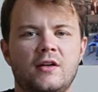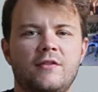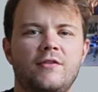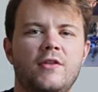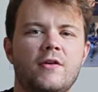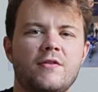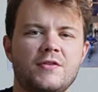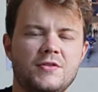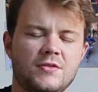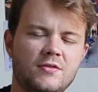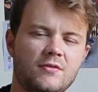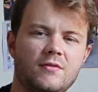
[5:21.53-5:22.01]
If
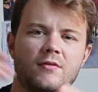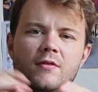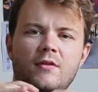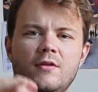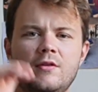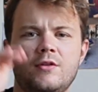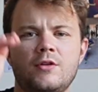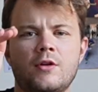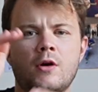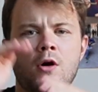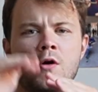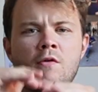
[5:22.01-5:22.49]
there isn't,
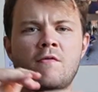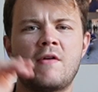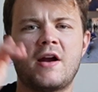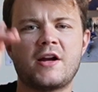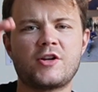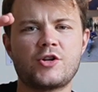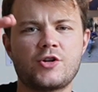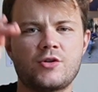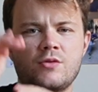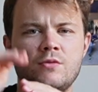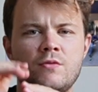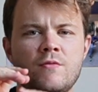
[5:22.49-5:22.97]
a
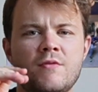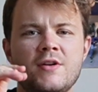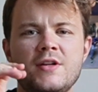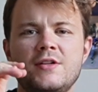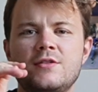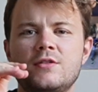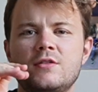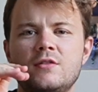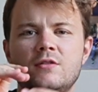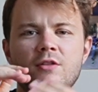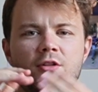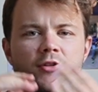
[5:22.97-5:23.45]
rational
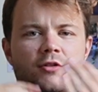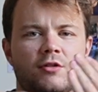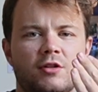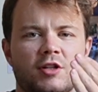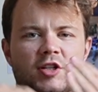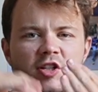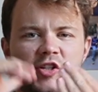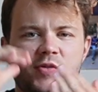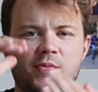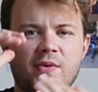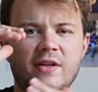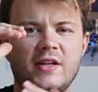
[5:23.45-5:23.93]
reason that you can
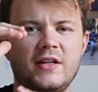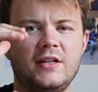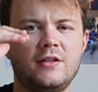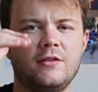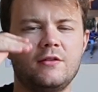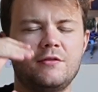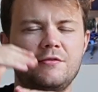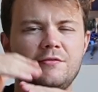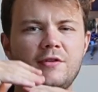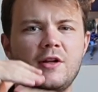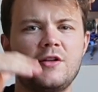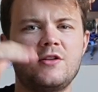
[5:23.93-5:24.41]
explain in the
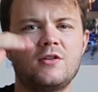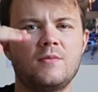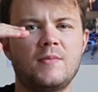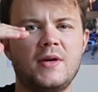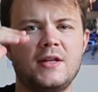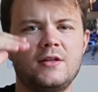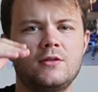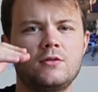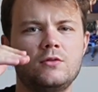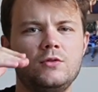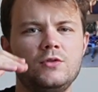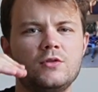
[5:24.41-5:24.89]

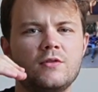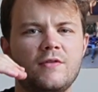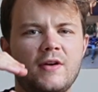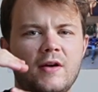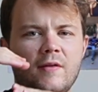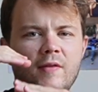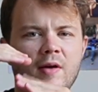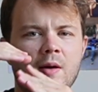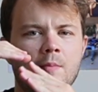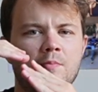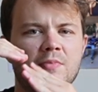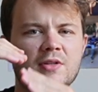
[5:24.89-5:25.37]
fundamentals of how
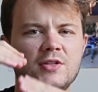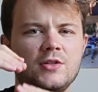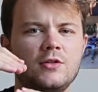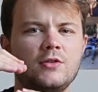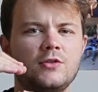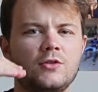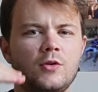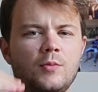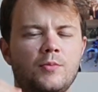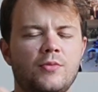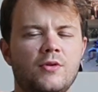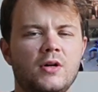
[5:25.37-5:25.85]
that
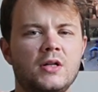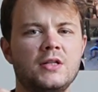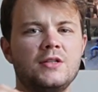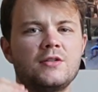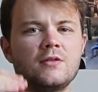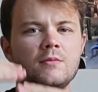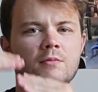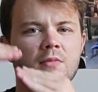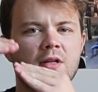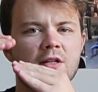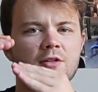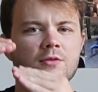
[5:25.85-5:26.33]
business operates
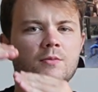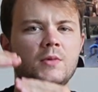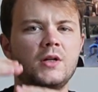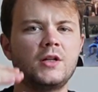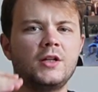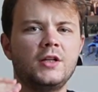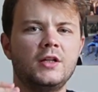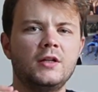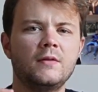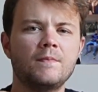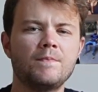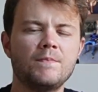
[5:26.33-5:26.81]
and makes
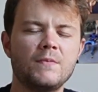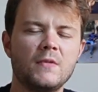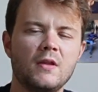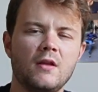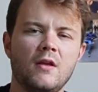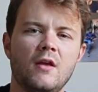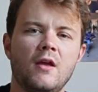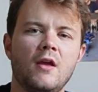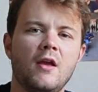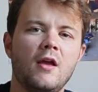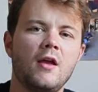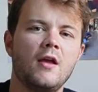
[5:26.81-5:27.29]
money
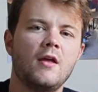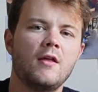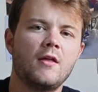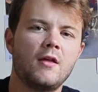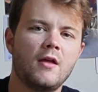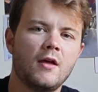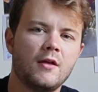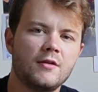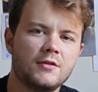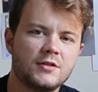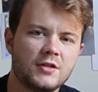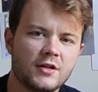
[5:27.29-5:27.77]

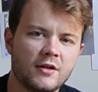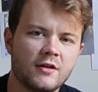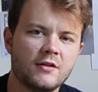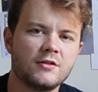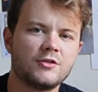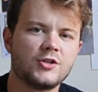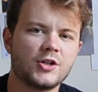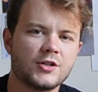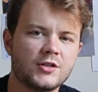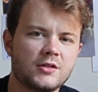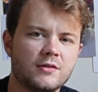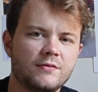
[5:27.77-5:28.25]
to
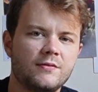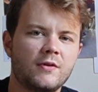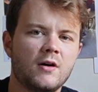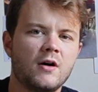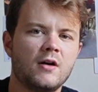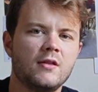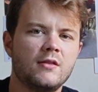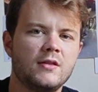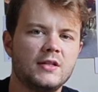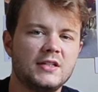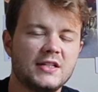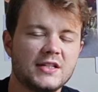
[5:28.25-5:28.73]
justify
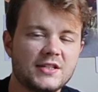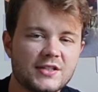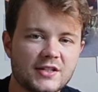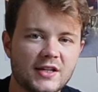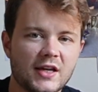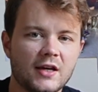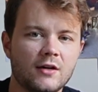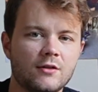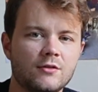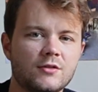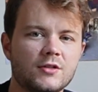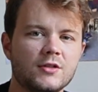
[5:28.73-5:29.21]
the
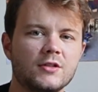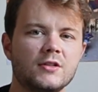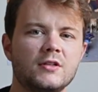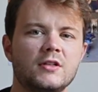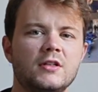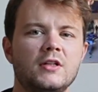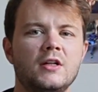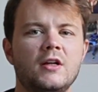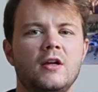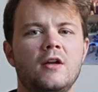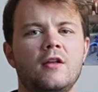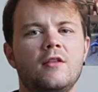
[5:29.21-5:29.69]
discount,
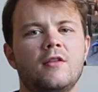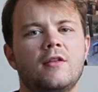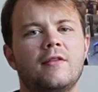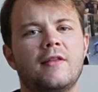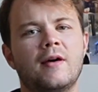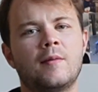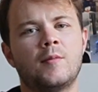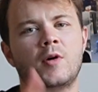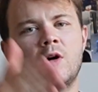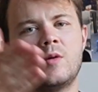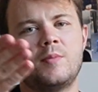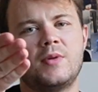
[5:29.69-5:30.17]
then
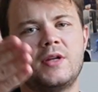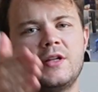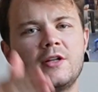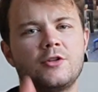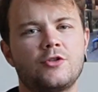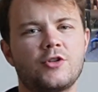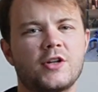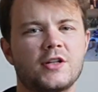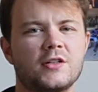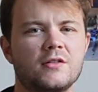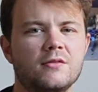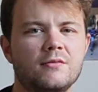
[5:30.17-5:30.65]
that might be an
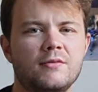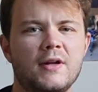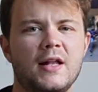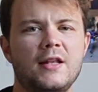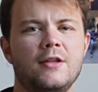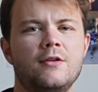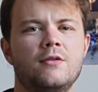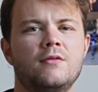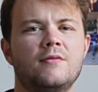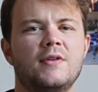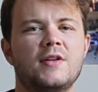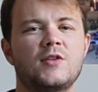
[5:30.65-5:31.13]
attractive
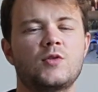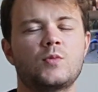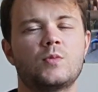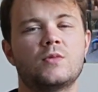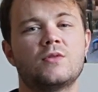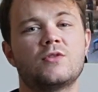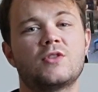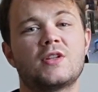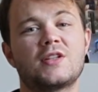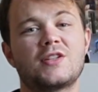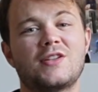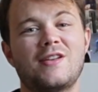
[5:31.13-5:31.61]
value
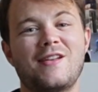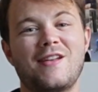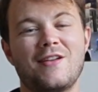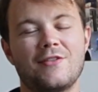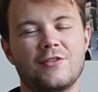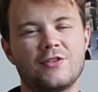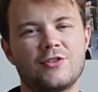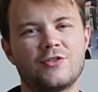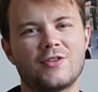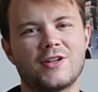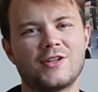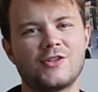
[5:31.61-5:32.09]
investment. So that's another
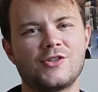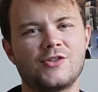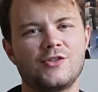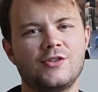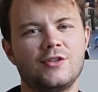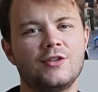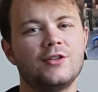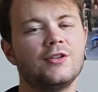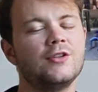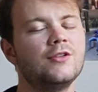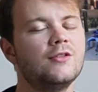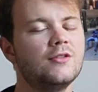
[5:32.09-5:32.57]
strategy you
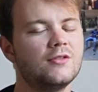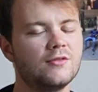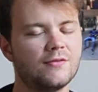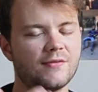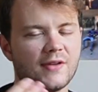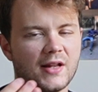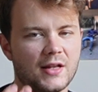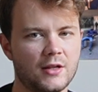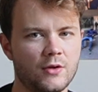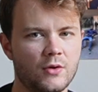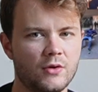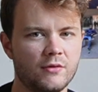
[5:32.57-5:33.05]
can use,
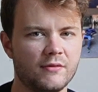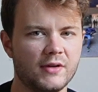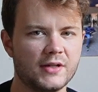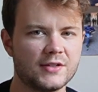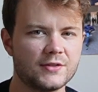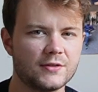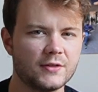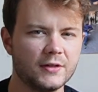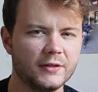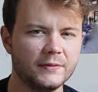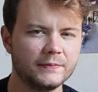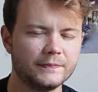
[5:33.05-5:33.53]
value
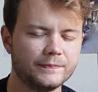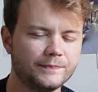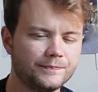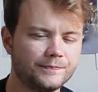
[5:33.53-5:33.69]
investing.